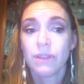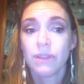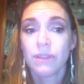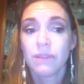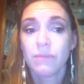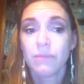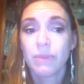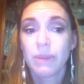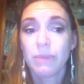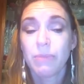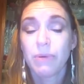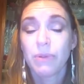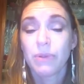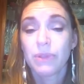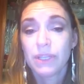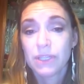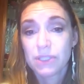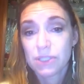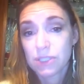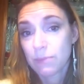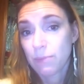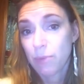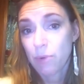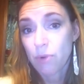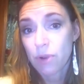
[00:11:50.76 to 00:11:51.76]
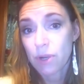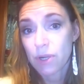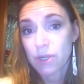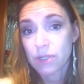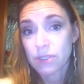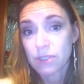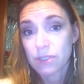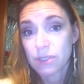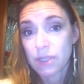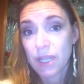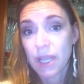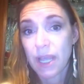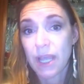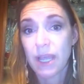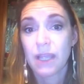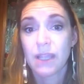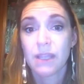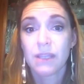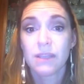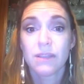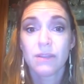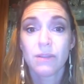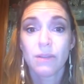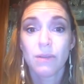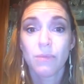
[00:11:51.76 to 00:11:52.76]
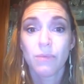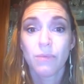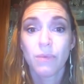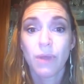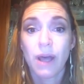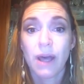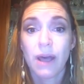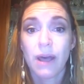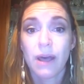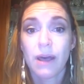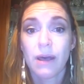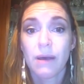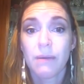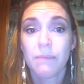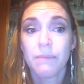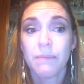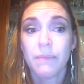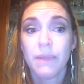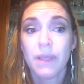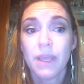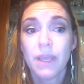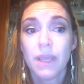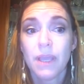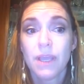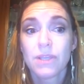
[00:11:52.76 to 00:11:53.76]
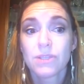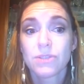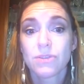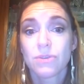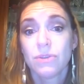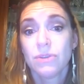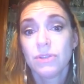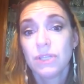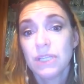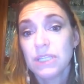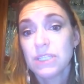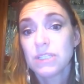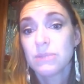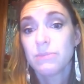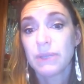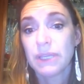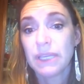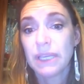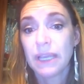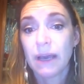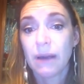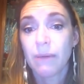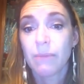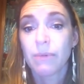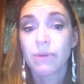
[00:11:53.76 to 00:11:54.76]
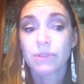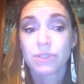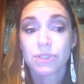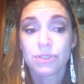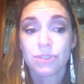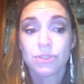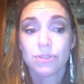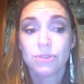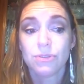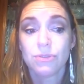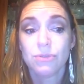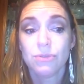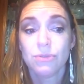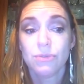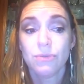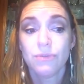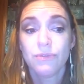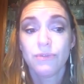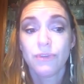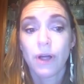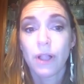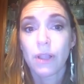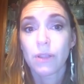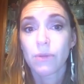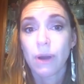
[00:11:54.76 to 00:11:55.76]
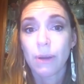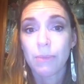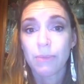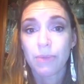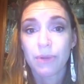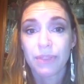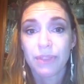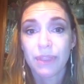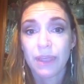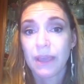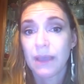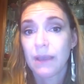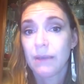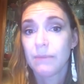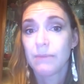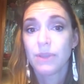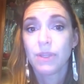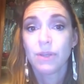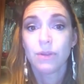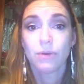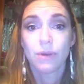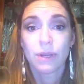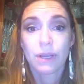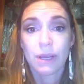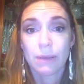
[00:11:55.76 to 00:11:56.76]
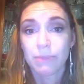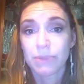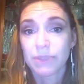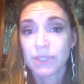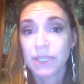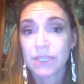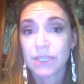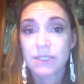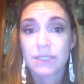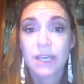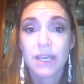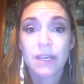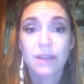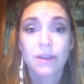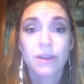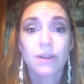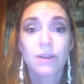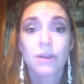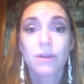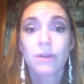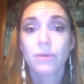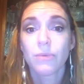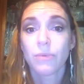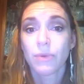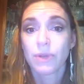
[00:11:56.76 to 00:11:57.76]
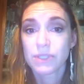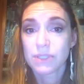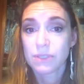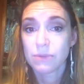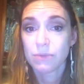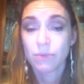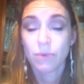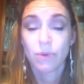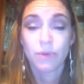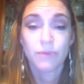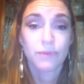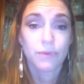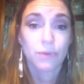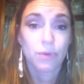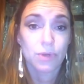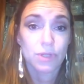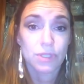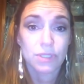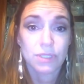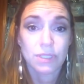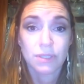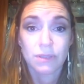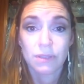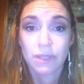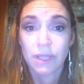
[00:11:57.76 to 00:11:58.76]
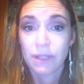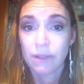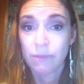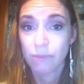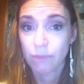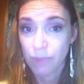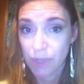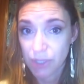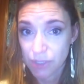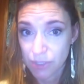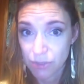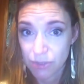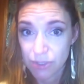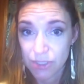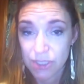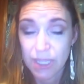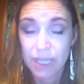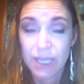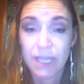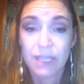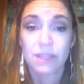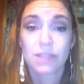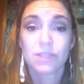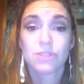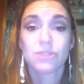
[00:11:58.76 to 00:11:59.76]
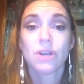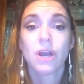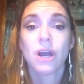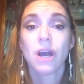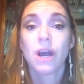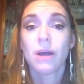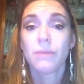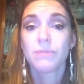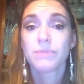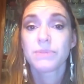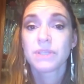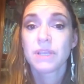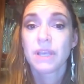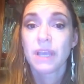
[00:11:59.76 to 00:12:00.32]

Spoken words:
people need support. And so you need to be able to follow up with them, a couple days later, well, of course, as soon as they get the drops,